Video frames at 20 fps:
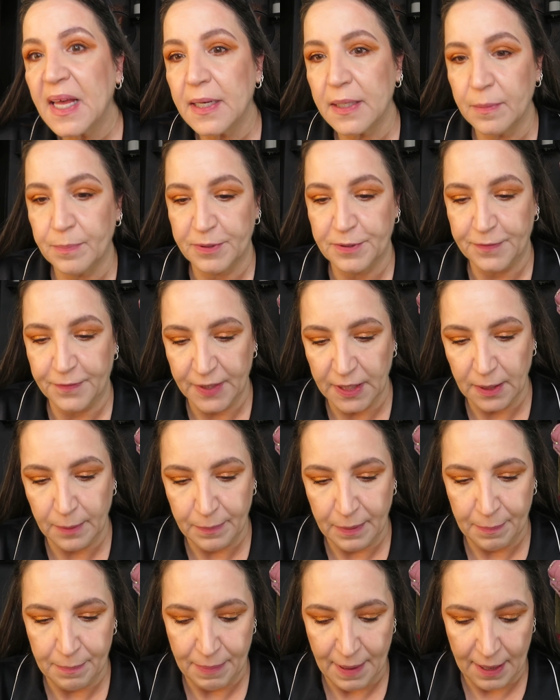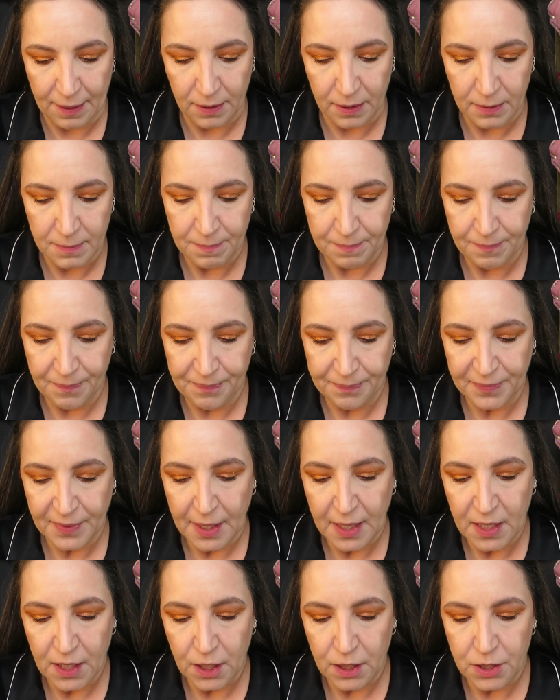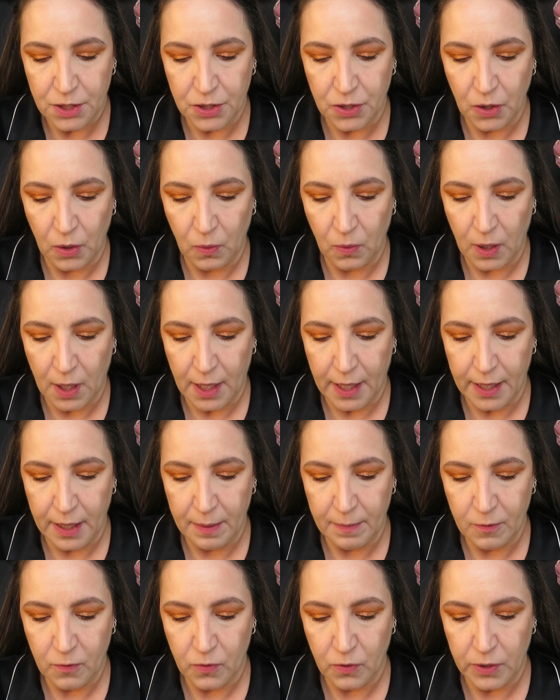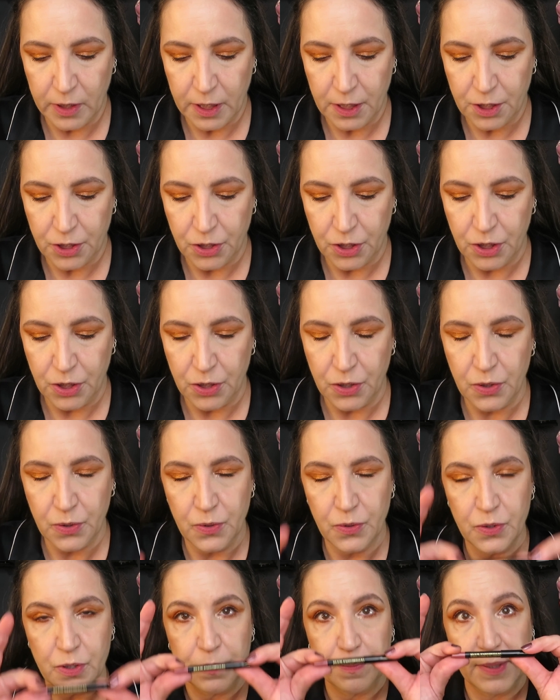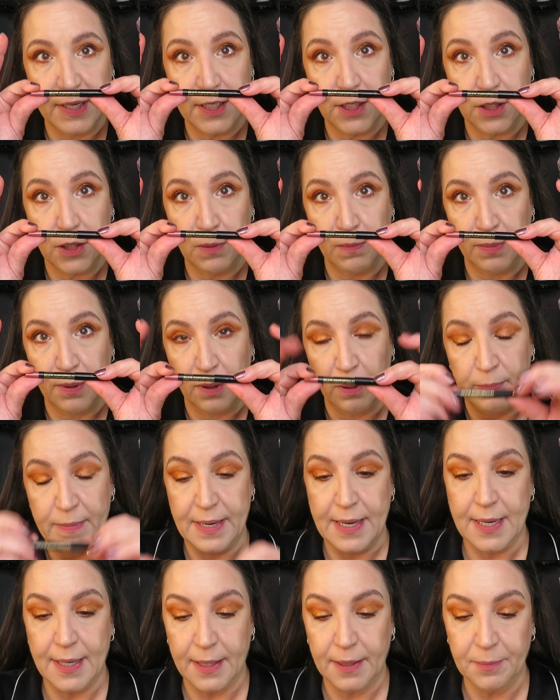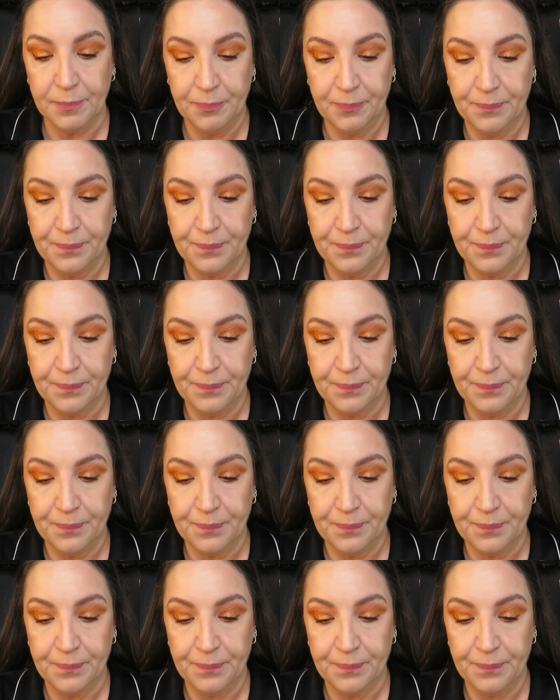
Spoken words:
Lips feel a bit better. So I am going to use my Suburbia.